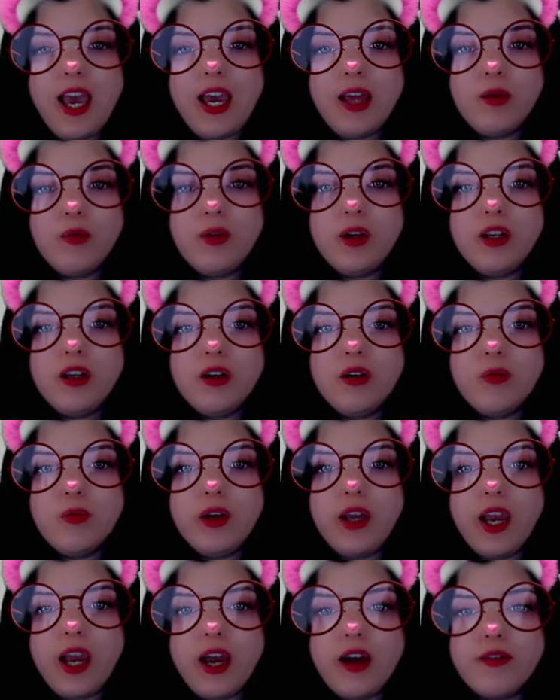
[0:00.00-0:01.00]
And we know
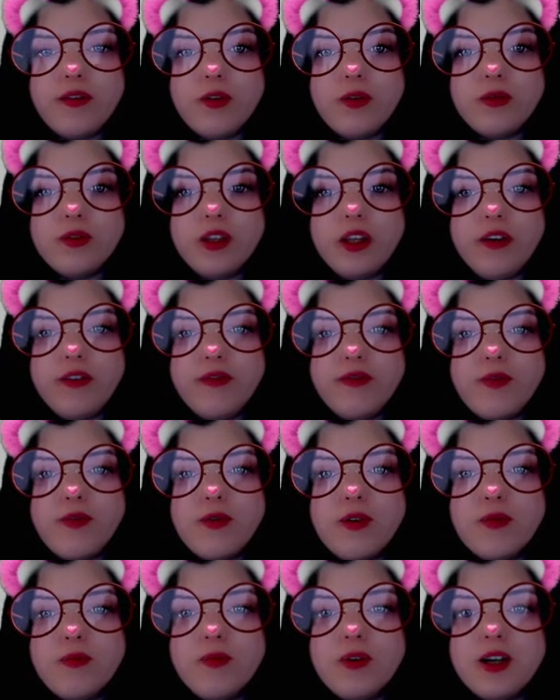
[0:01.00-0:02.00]
we have only
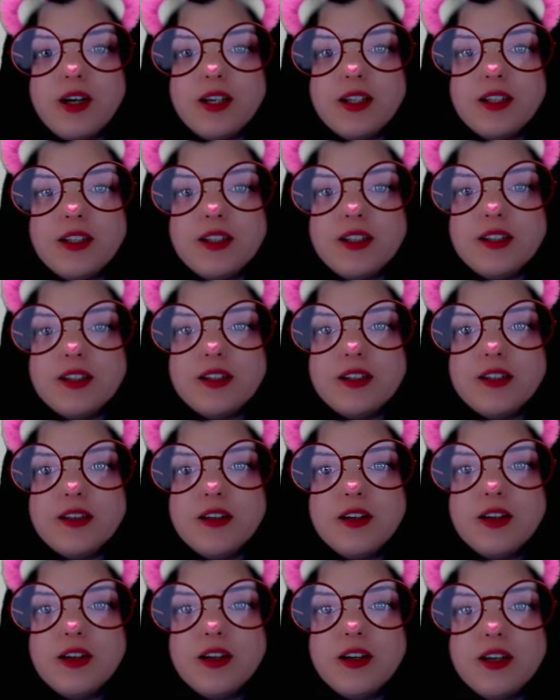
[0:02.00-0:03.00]
4 ones.
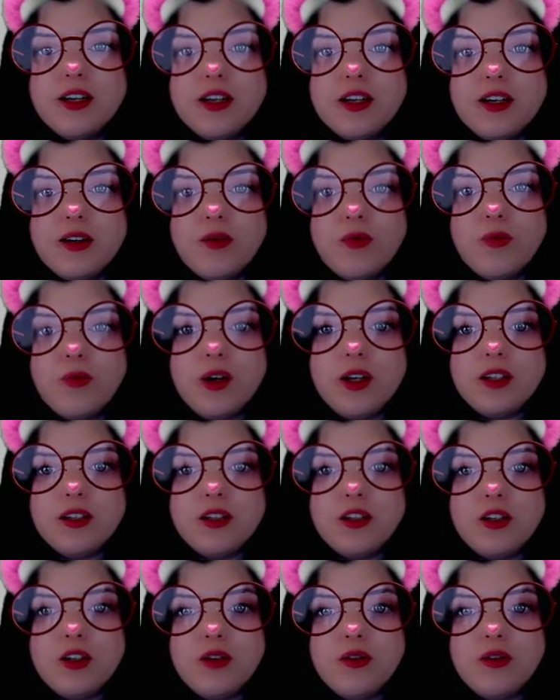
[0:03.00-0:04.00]

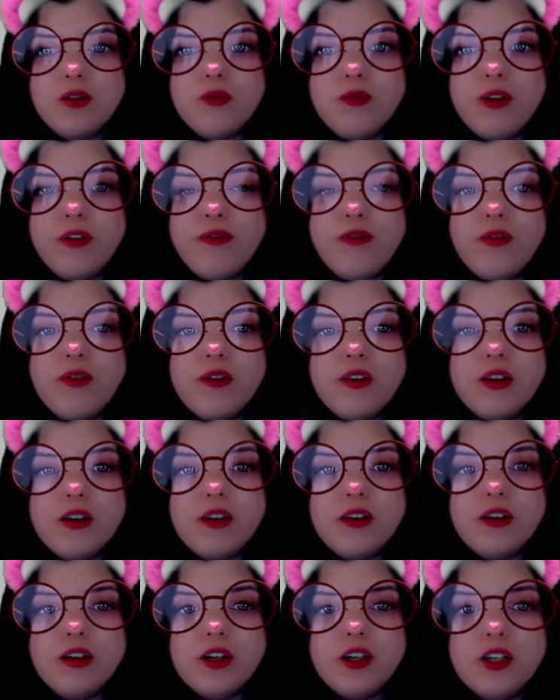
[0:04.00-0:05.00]
1, 2, 3,
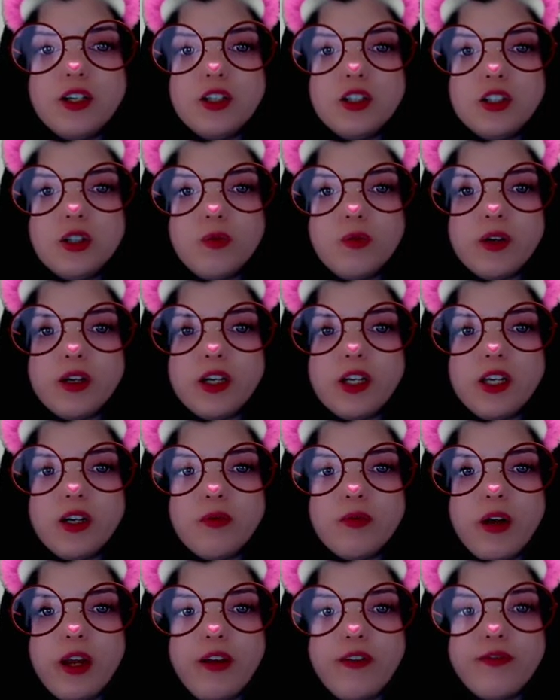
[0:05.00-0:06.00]
4. So we're going
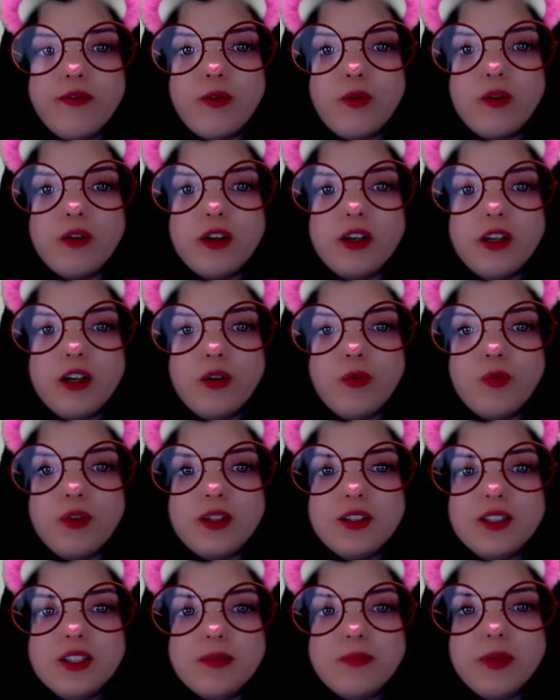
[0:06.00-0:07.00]
to write 4 in our
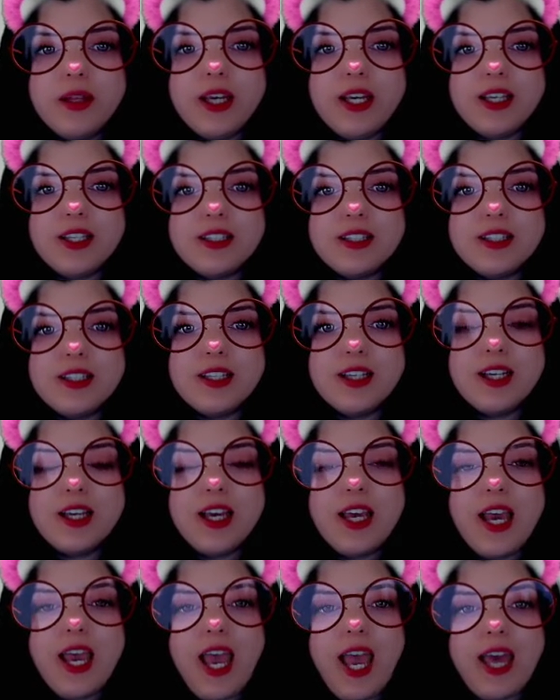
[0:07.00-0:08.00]
ones place.
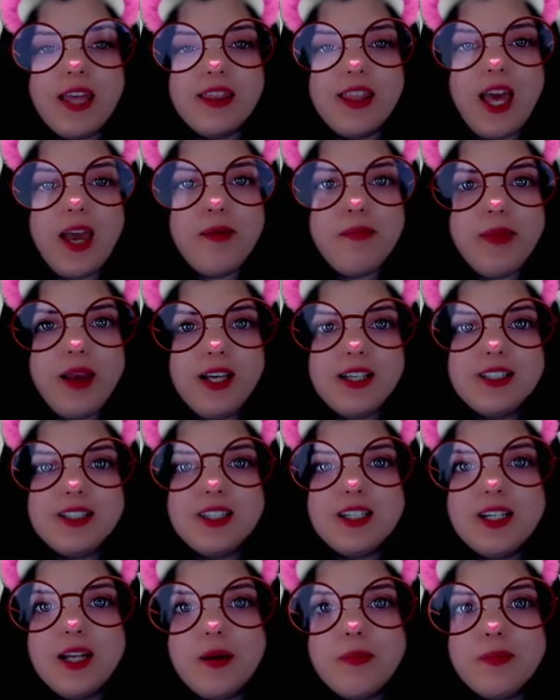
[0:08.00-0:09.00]
And that makes
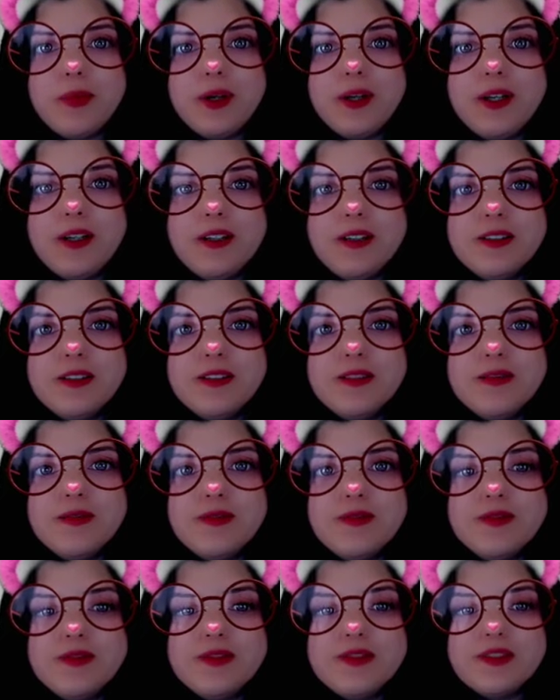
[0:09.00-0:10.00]
the number
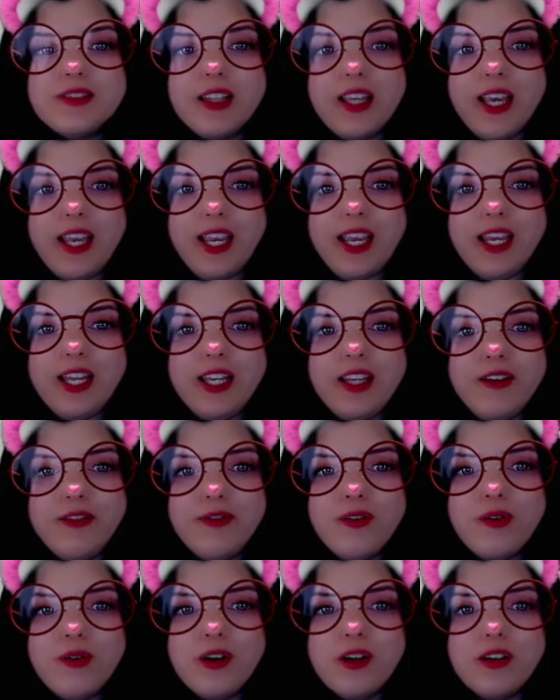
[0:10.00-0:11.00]

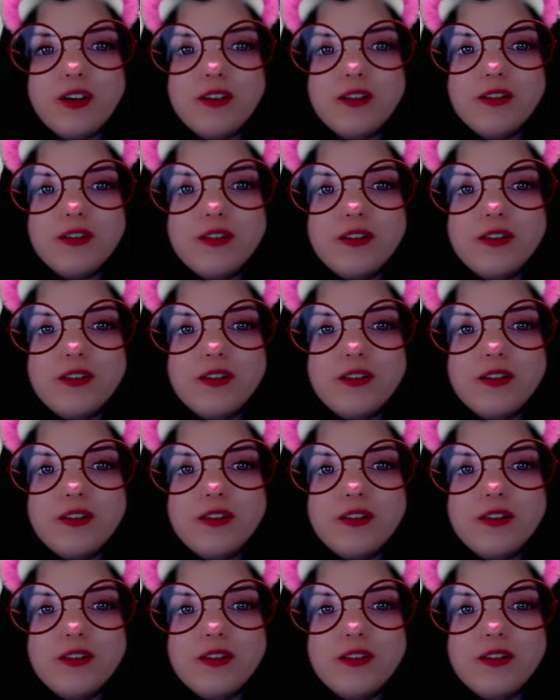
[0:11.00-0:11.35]
84.